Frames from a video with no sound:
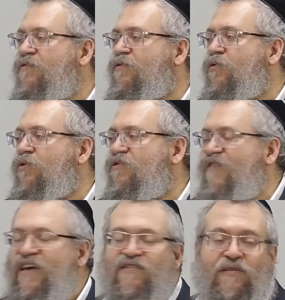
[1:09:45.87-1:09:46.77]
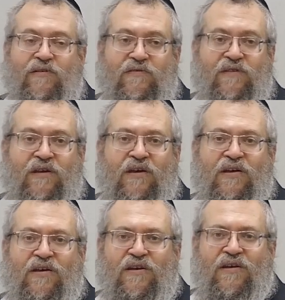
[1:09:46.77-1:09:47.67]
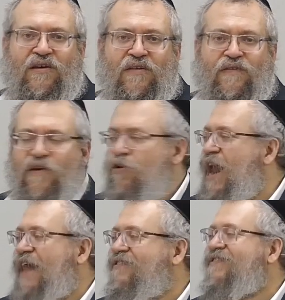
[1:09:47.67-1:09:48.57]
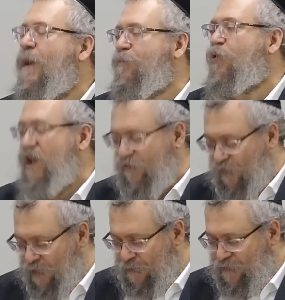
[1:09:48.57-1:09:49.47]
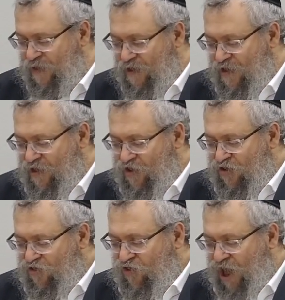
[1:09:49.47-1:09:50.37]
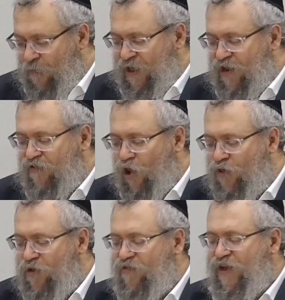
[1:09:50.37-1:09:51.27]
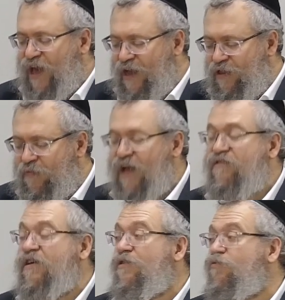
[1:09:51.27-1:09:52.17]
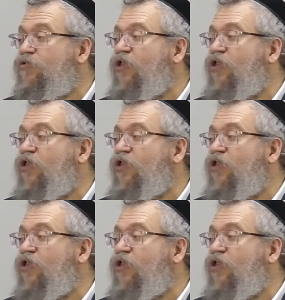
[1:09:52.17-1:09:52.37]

dominions, two powers. The Gemara says in Masechta Sanhedrin,